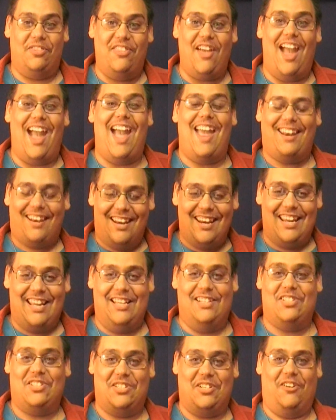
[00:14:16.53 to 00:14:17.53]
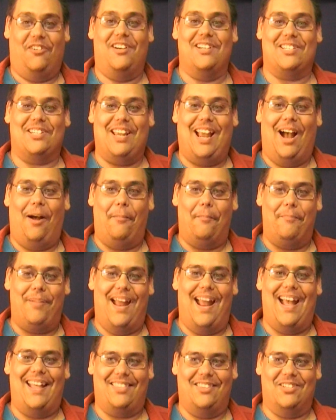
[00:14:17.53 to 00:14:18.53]
That is seriously how
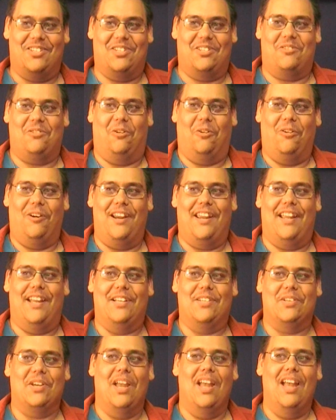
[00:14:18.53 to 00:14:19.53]
bad the story is,